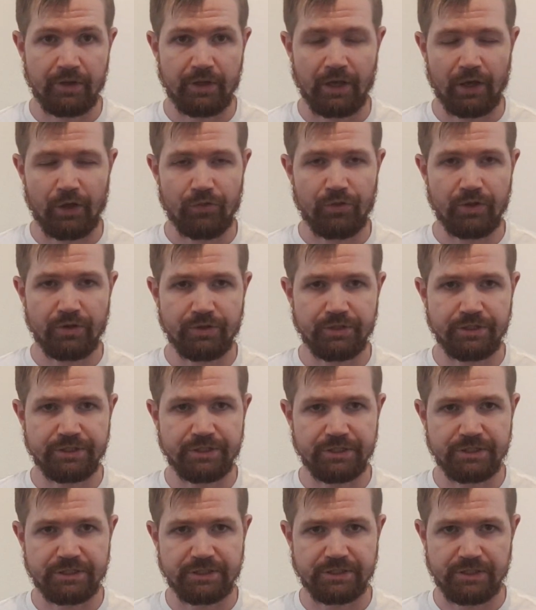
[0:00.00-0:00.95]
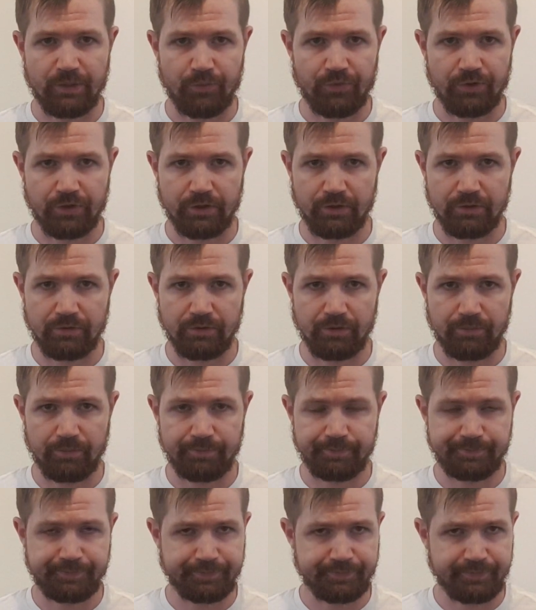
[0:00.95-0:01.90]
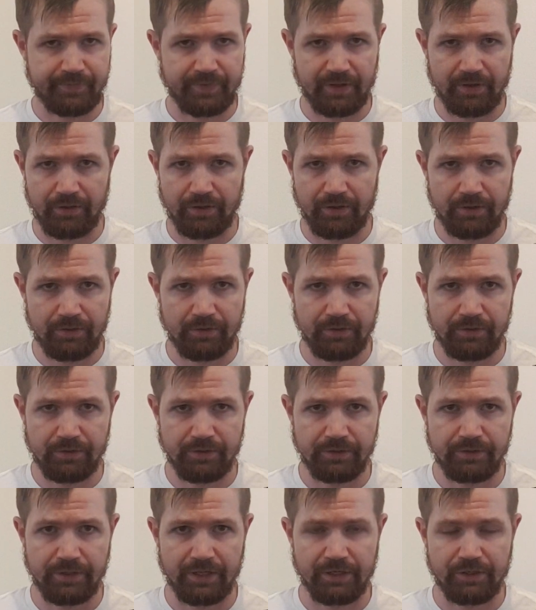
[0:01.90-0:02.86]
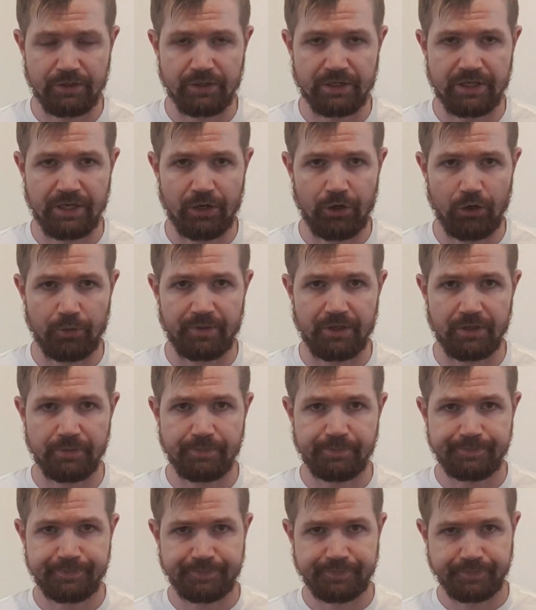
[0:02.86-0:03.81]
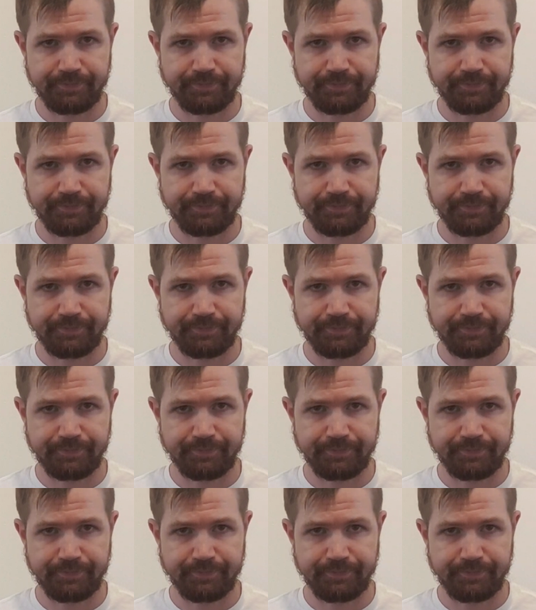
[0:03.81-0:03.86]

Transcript: I think this is something like a kettle beer,